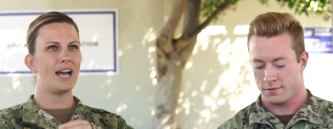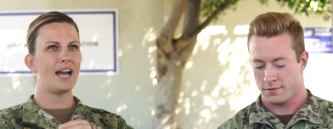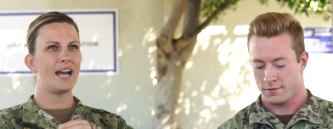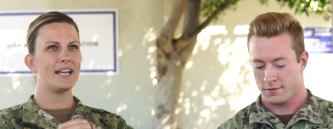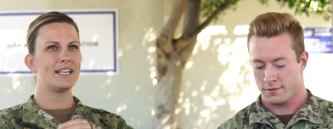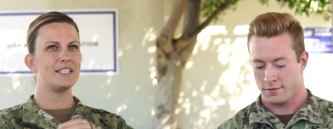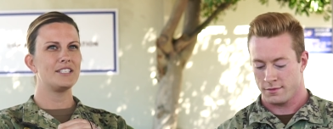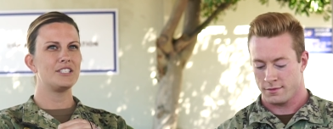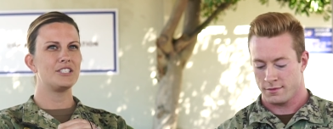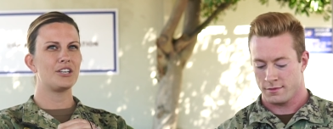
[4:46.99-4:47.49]

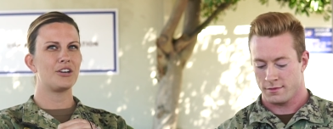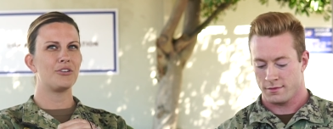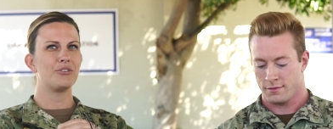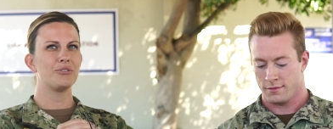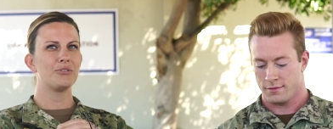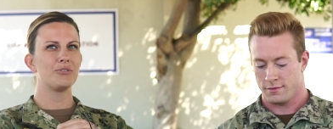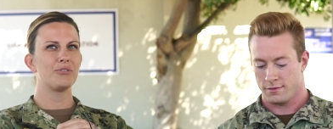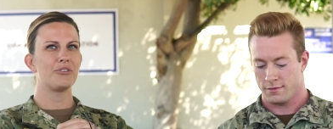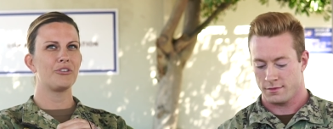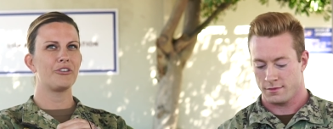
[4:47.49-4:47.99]
Speaker 1: I
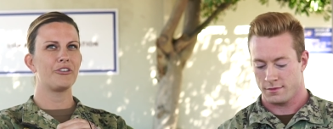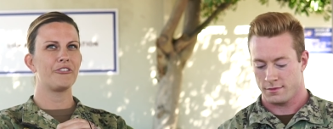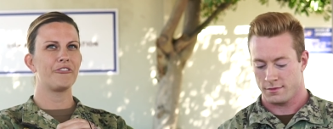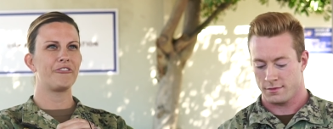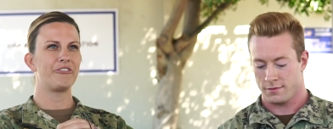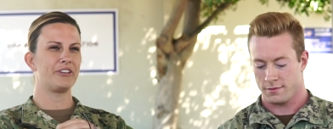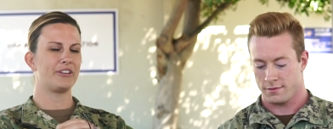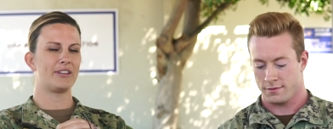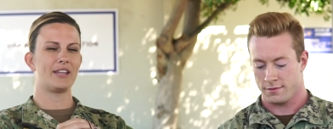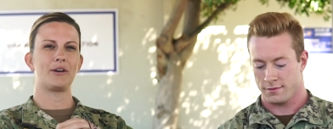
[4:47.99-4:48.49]
don't
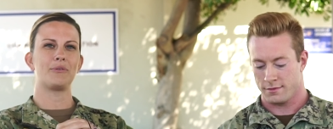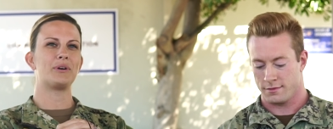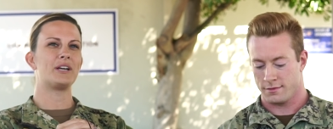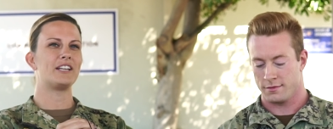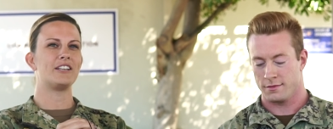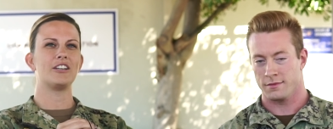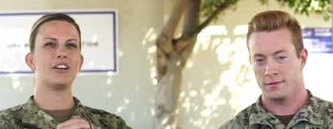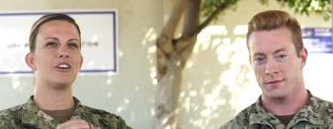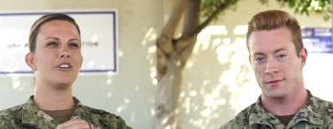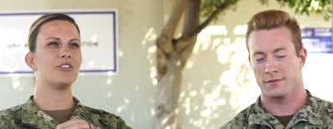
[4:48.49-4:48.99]
feel that way.
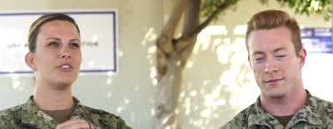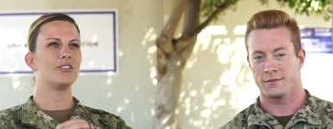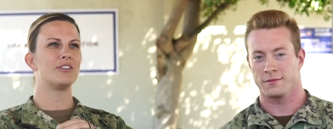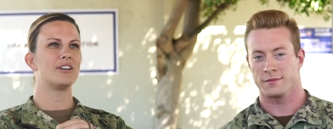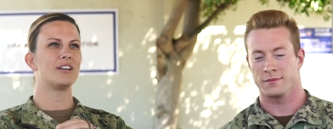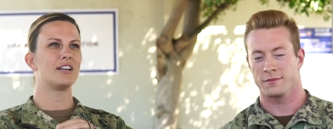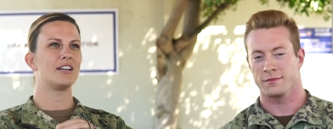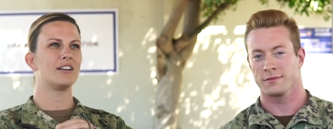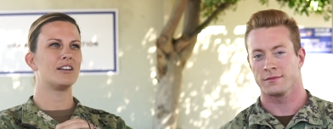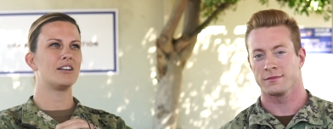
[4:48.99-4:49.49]
No.
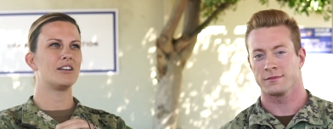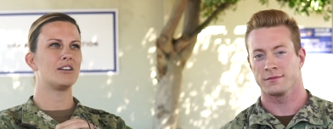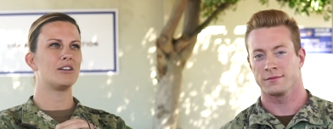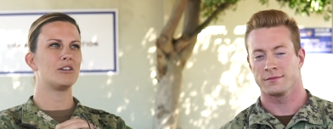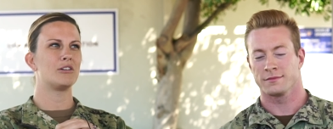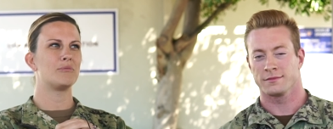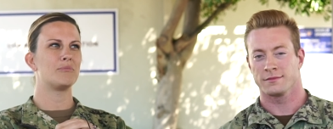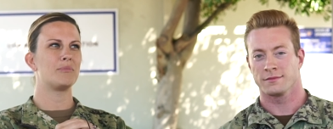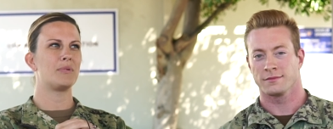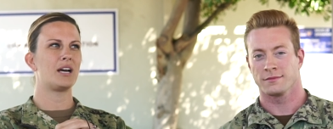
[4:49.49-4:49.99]

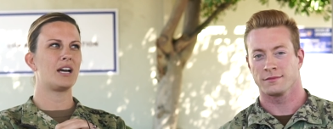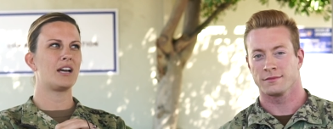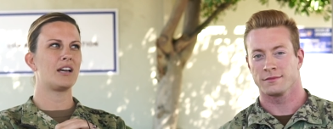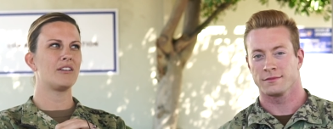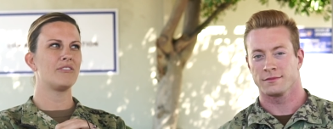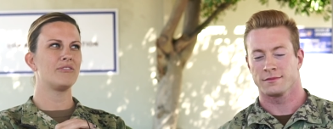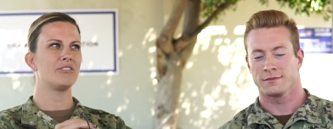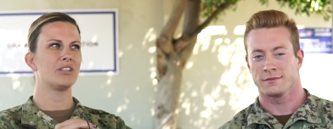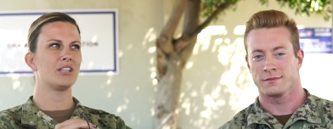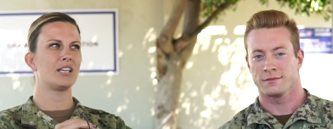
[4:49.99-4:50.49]
Um,
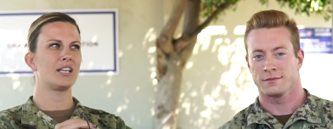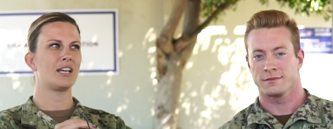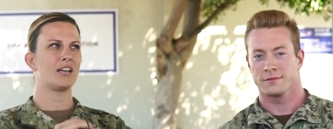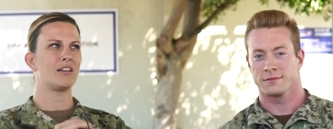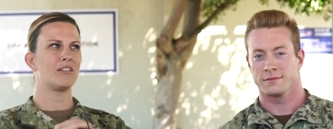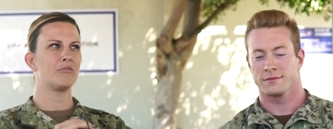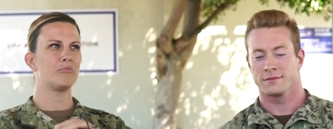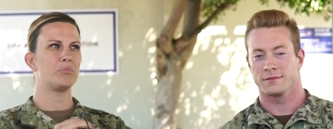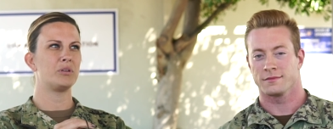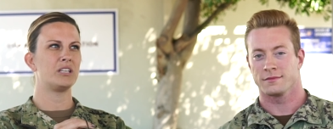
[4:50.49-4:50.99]
I feel like I
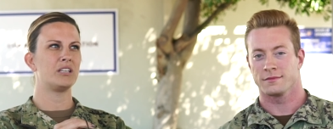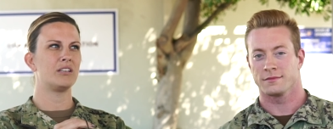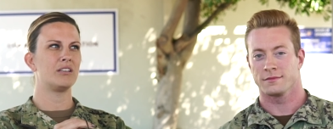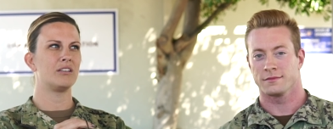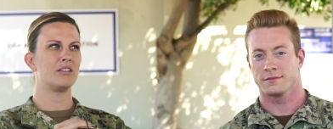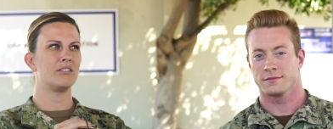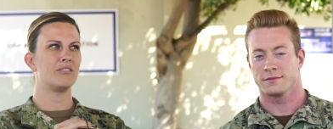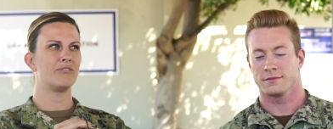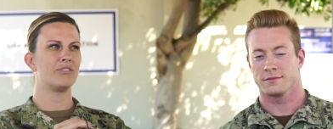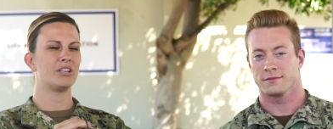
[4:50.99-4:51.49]
have
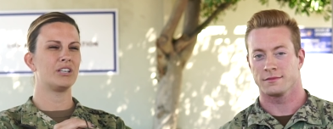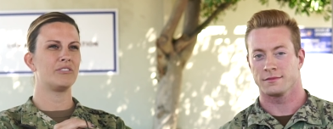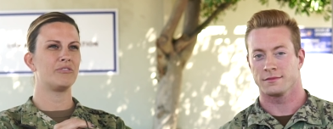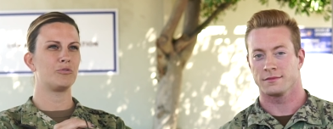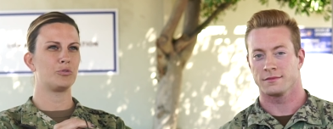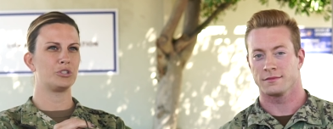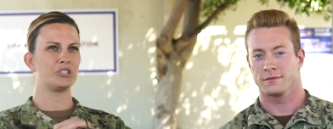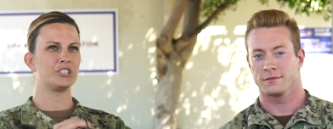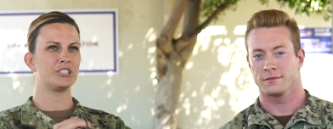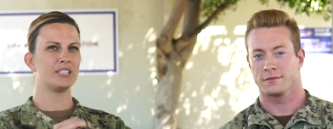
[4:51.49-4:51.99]
been very
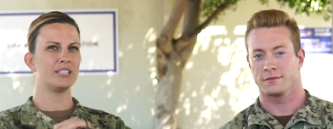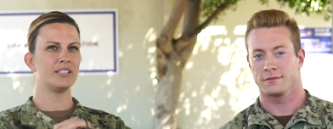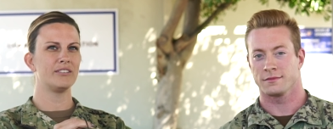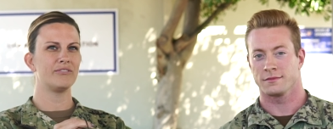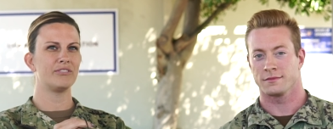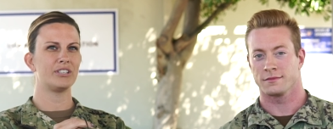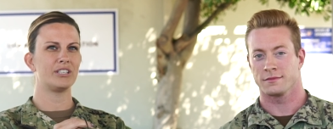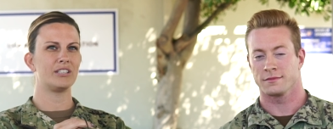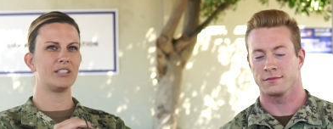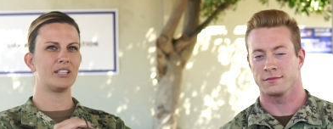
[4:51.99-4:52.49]
fortunate,
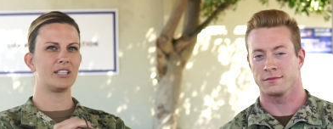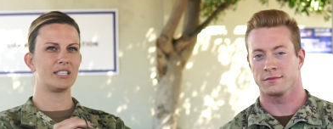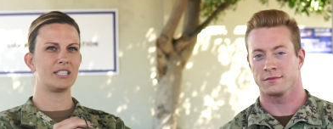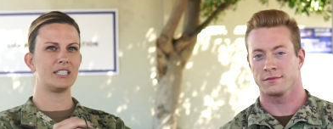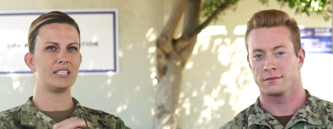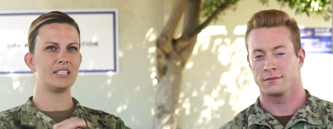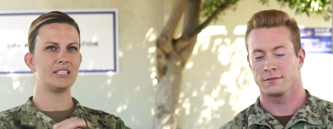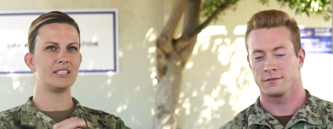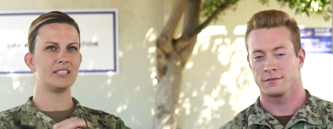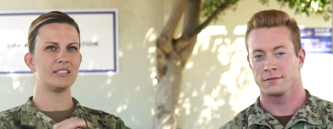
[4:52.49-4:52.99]
very
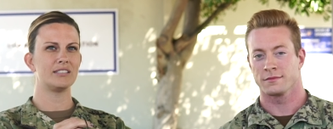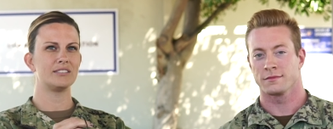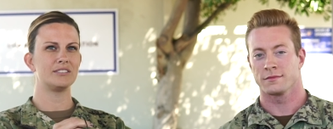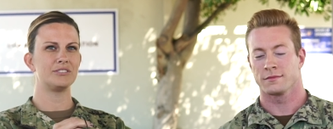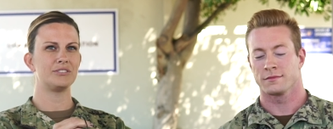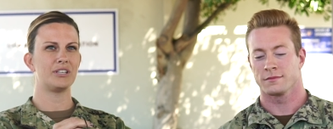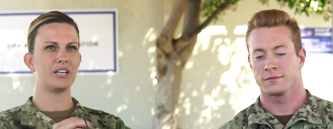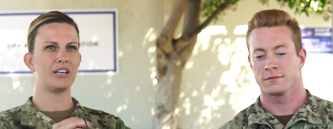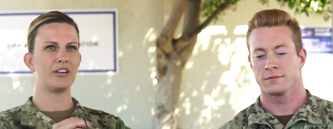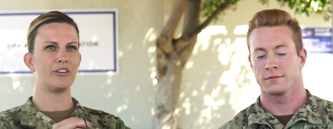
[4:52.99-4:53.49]
lucky
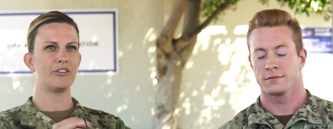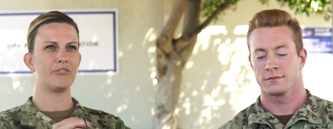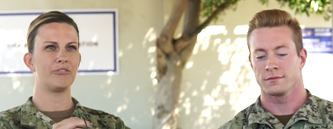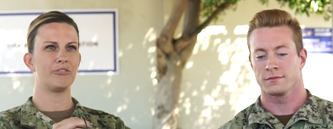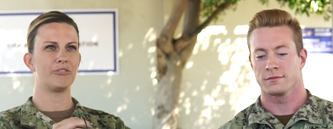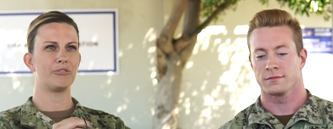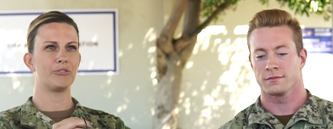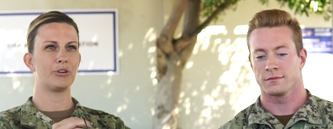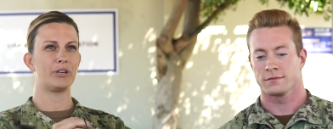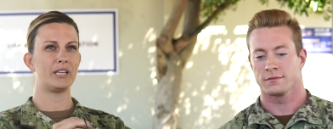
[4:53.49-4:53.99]
to
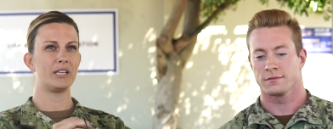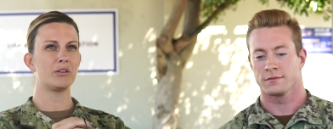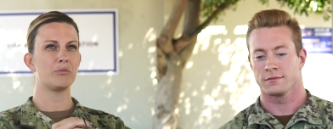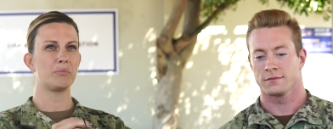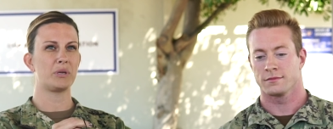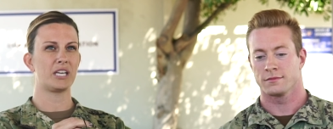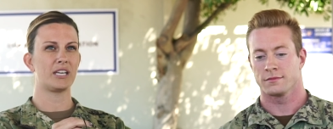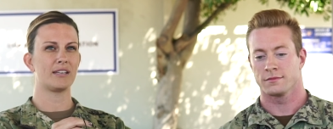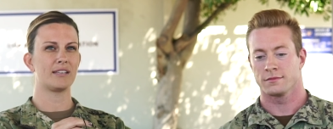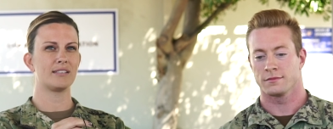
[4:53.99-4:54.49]
have great
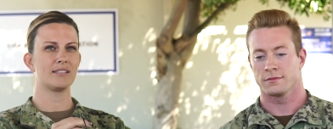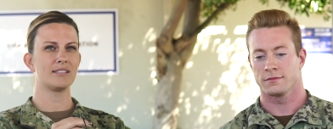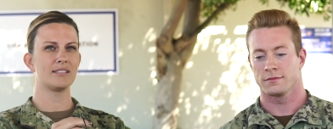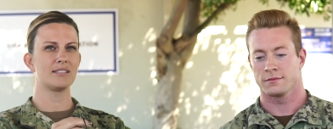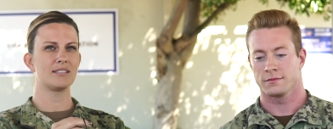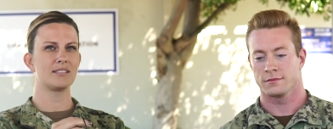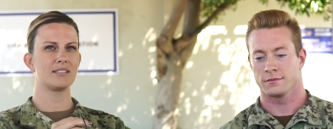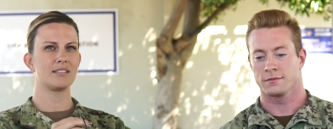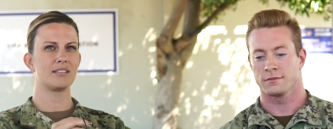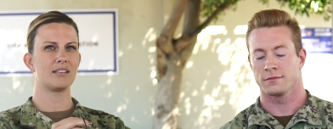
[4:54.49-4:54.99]

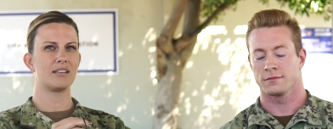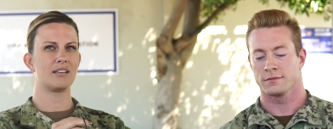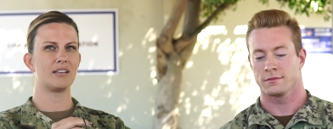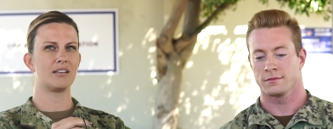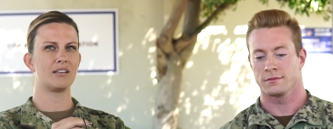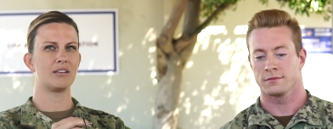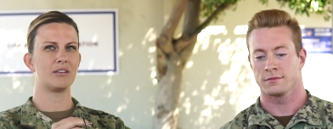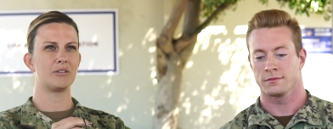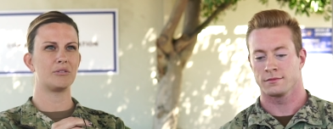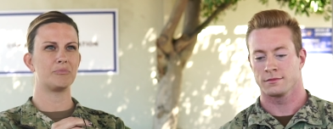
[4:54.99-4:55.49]
commands,
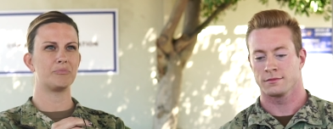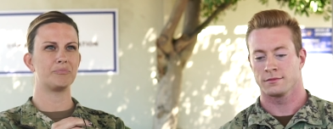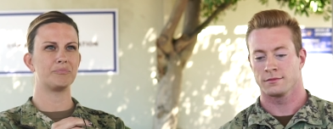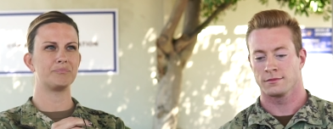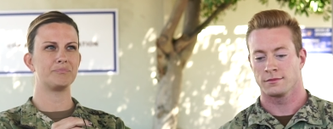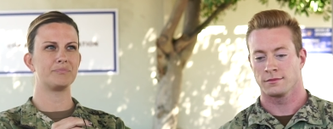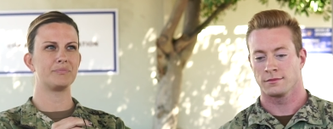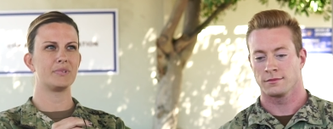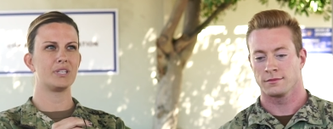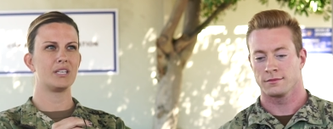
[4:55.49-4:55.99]

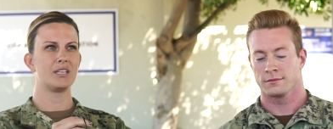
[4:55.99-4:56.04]
um,